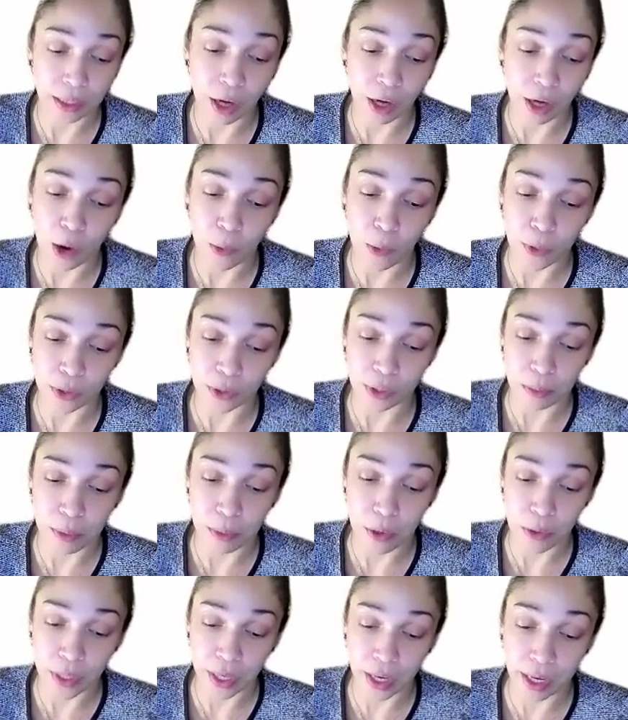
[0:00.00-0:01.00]
ER with
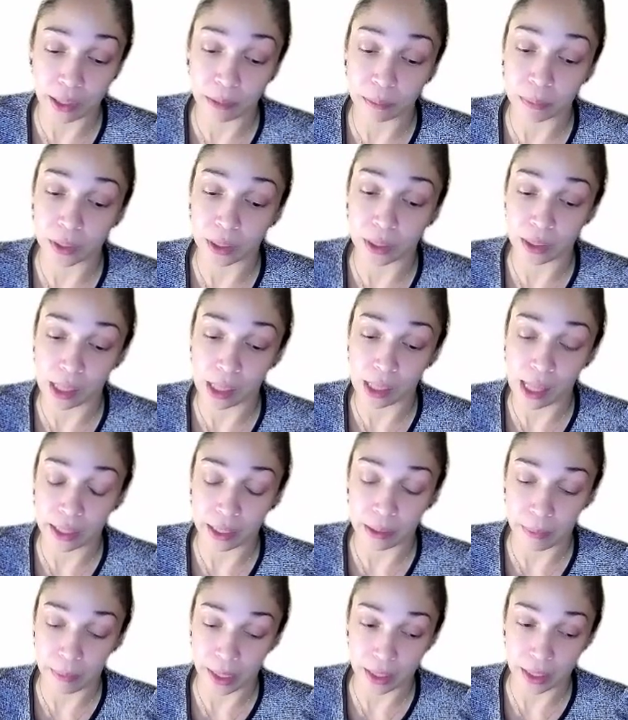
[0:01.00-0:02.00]
pneumonia and a blood clot
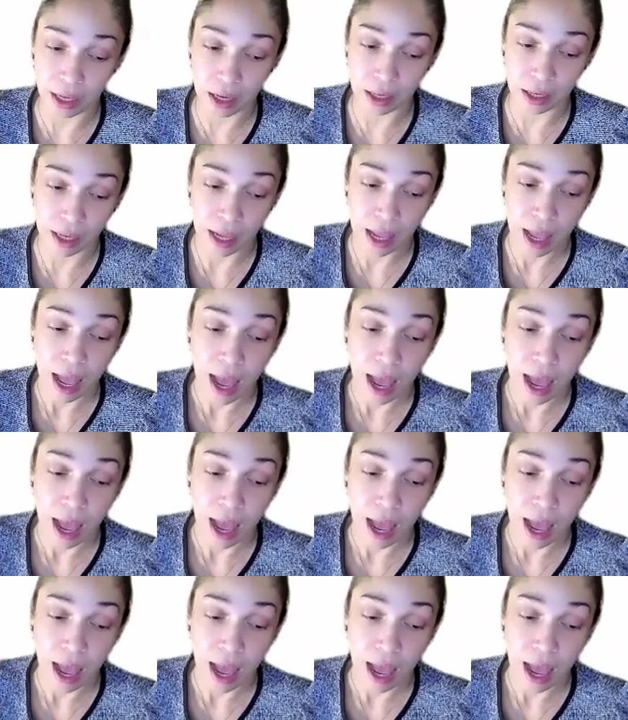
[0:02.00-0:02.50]
in my lung.